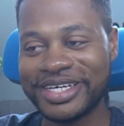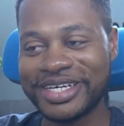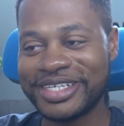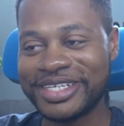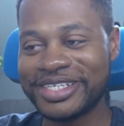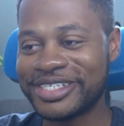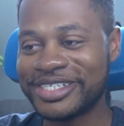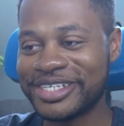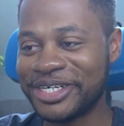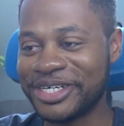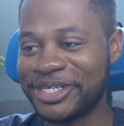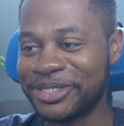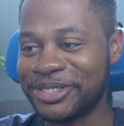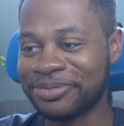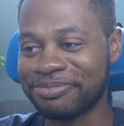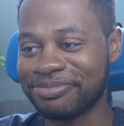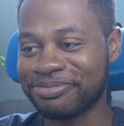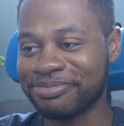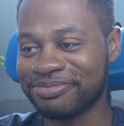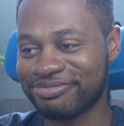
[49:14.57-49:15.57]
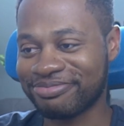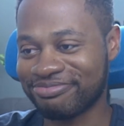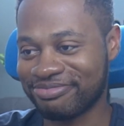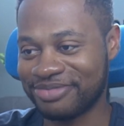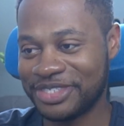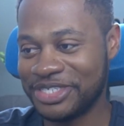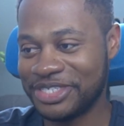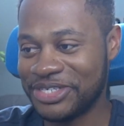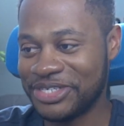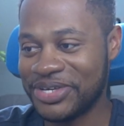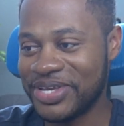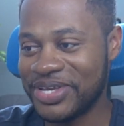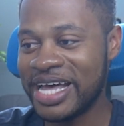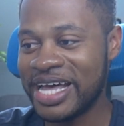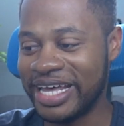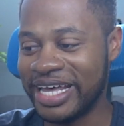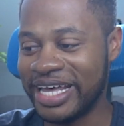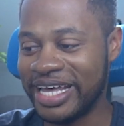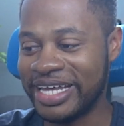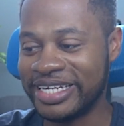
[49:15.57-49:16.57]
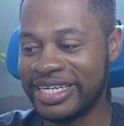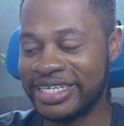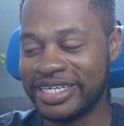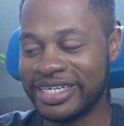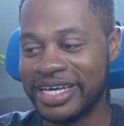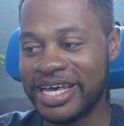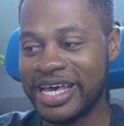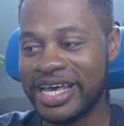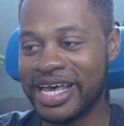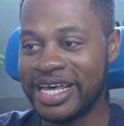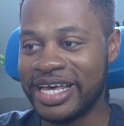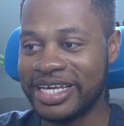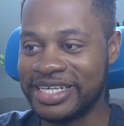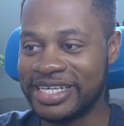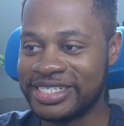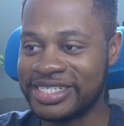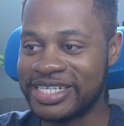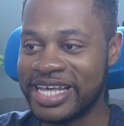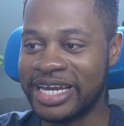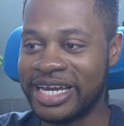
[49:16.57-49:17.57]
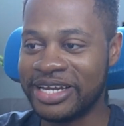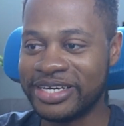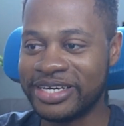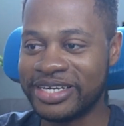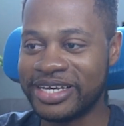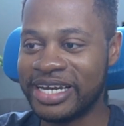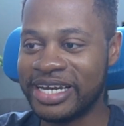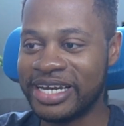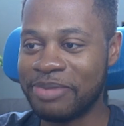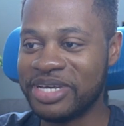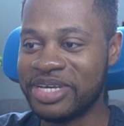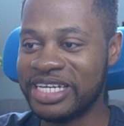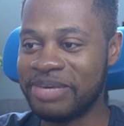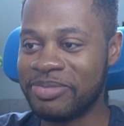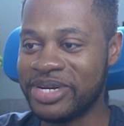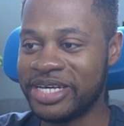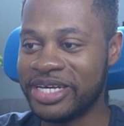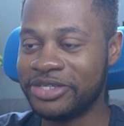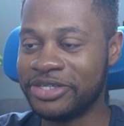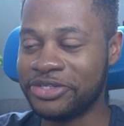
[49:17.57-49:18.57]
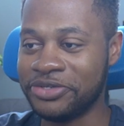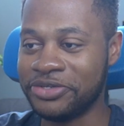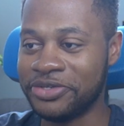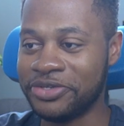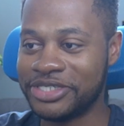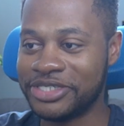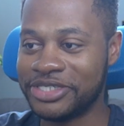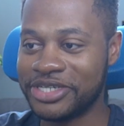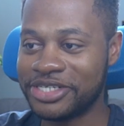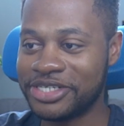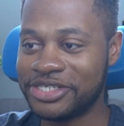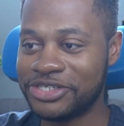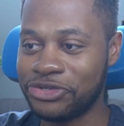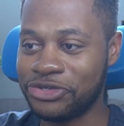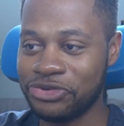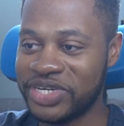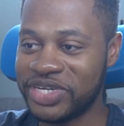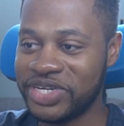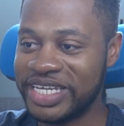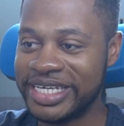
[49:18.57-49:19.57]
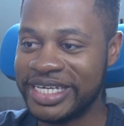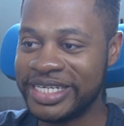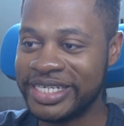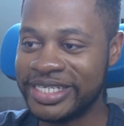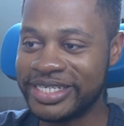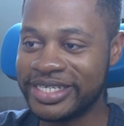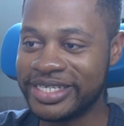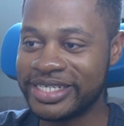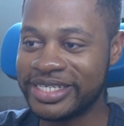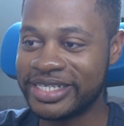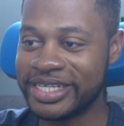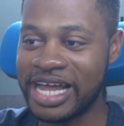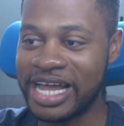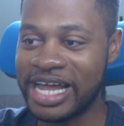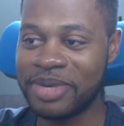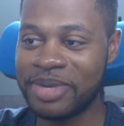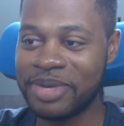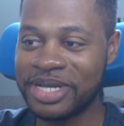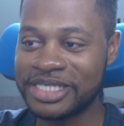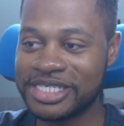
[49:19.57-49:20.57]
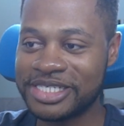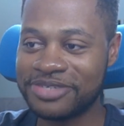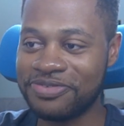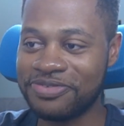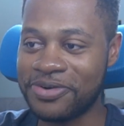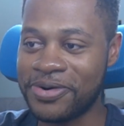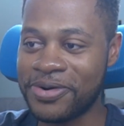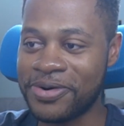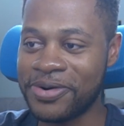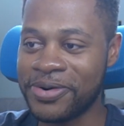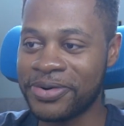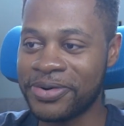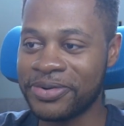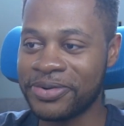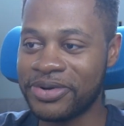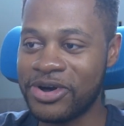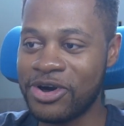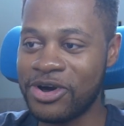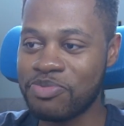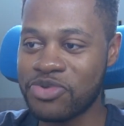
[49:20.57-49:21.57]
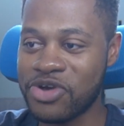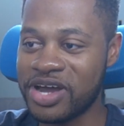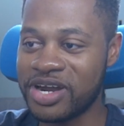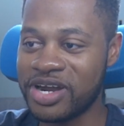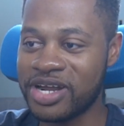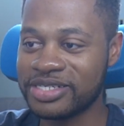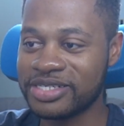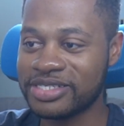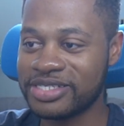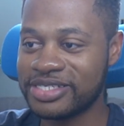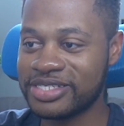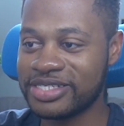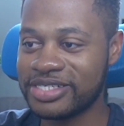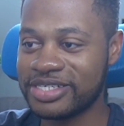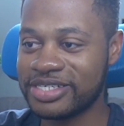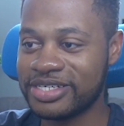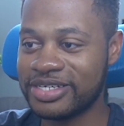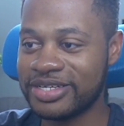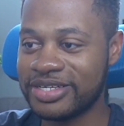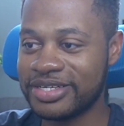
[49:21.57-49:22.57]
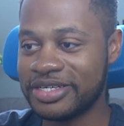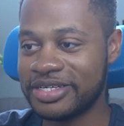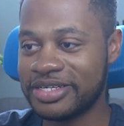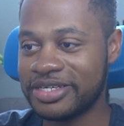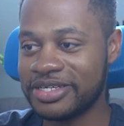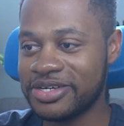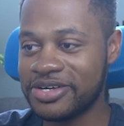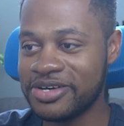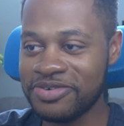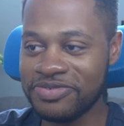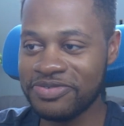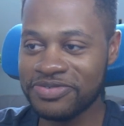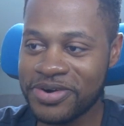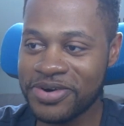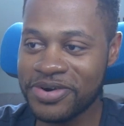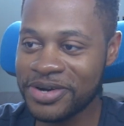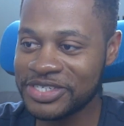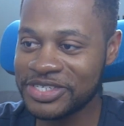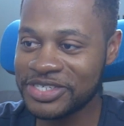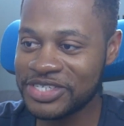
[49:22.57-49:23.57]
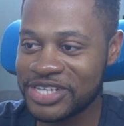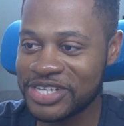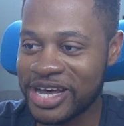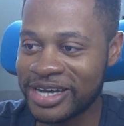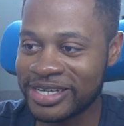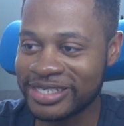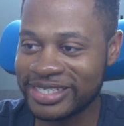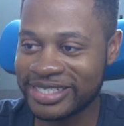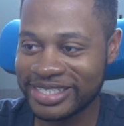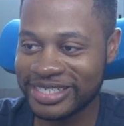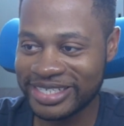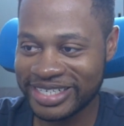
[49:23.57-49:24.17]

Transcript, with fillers: So, so yeah, and is that gonna be limited to just 2D? elements for our products? Of course not.